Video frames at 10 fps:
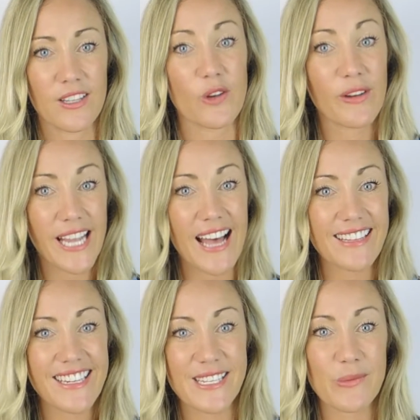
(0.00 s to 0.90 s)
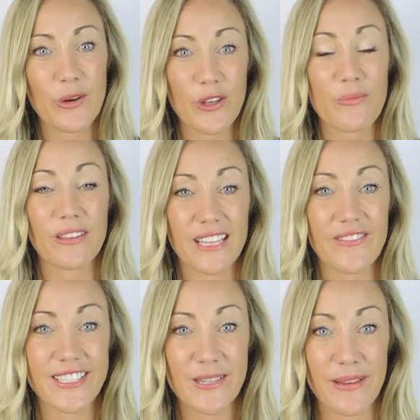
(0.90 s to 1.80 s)
Your reality is what you
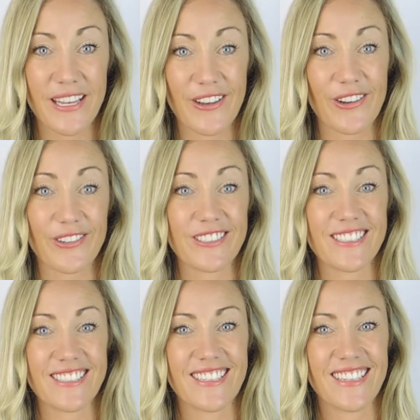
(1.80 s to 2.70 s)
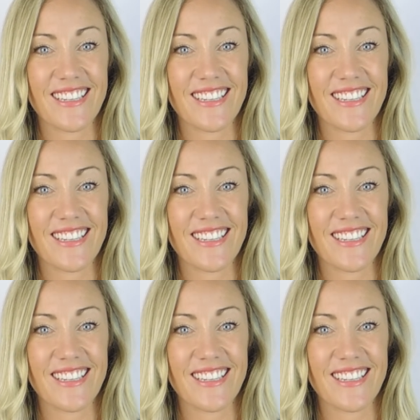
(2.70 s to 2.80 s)
believe it to be, girls.